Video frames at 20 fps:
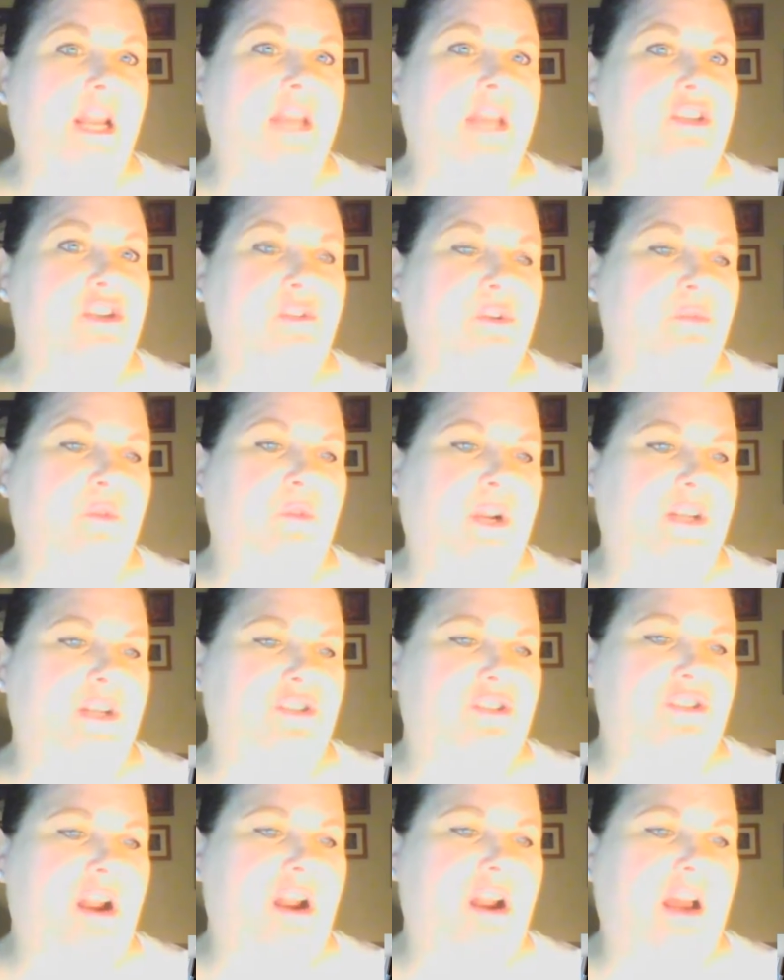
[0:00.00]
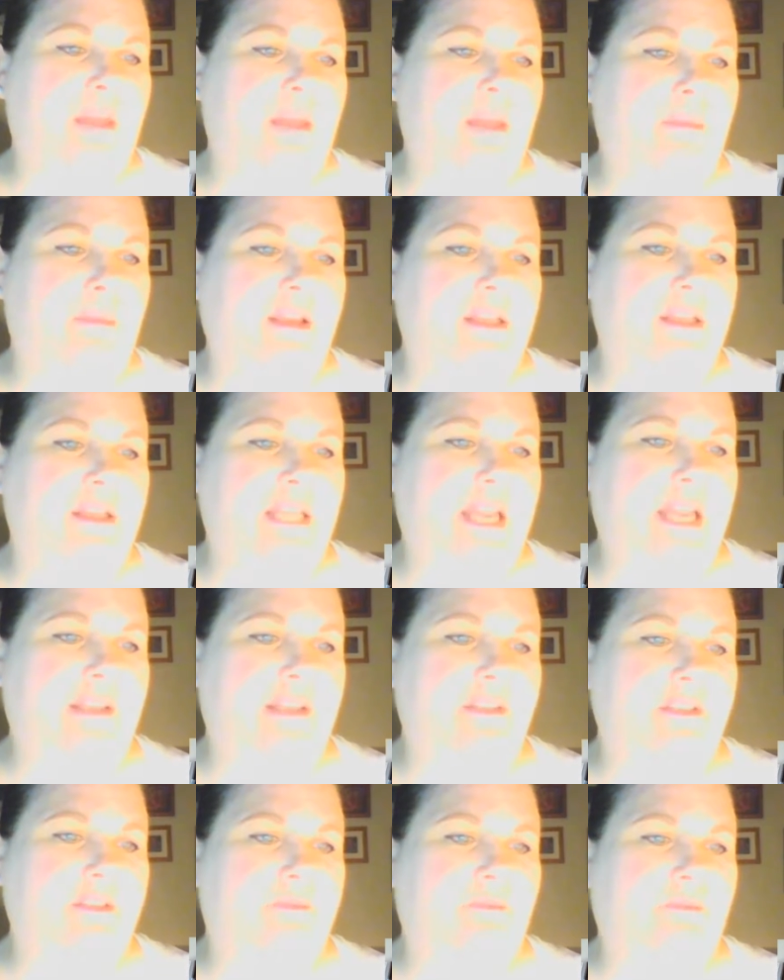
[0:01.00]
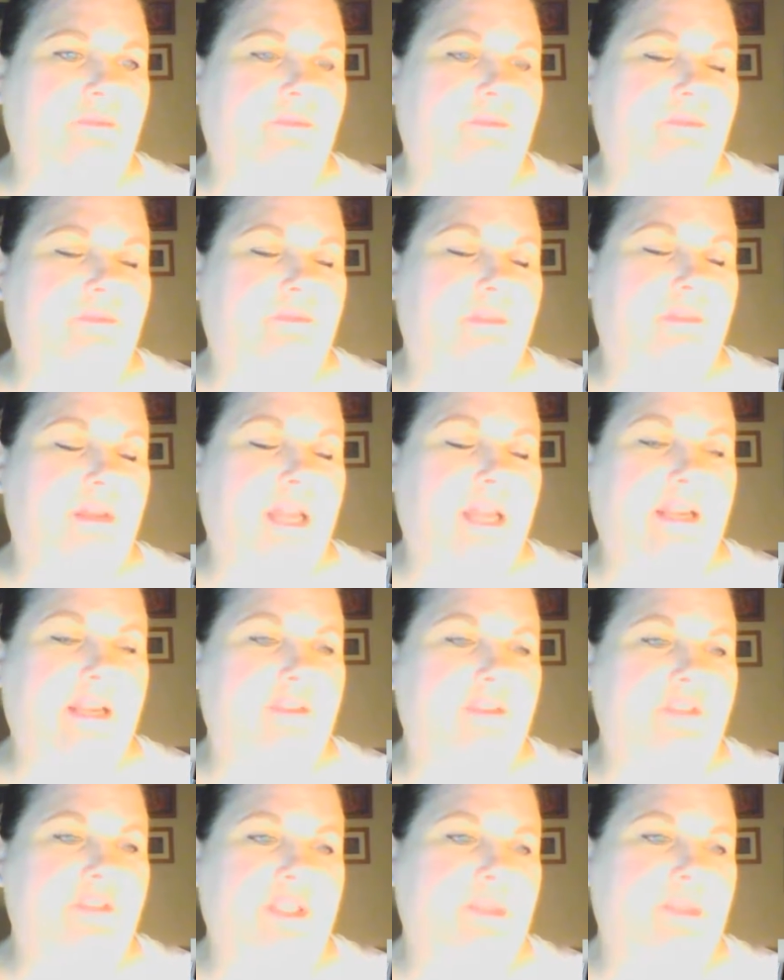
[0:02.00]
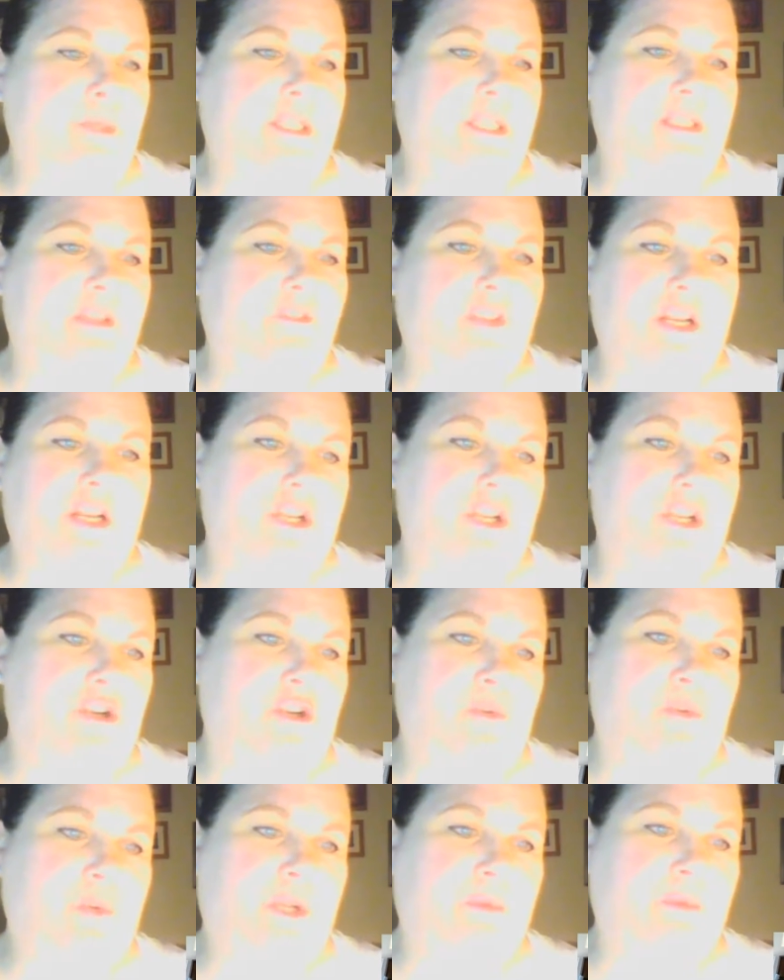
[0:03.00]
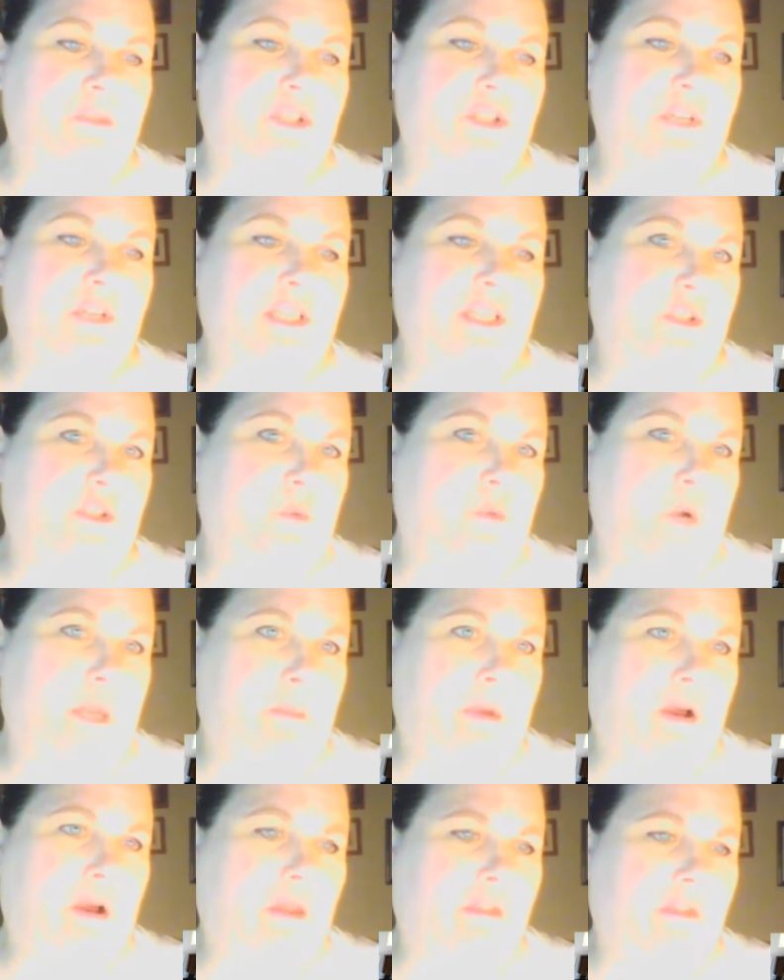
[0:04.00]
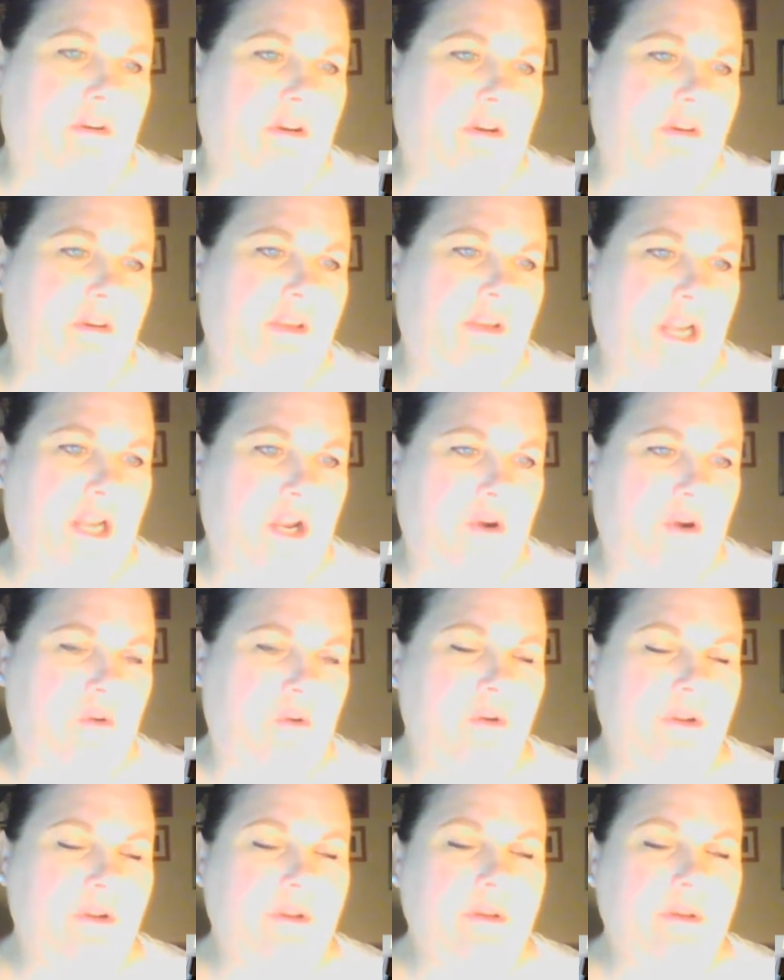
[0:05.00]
I don't even want to try because I convinced myself that I don't know what I'm doing. So why bother, you know?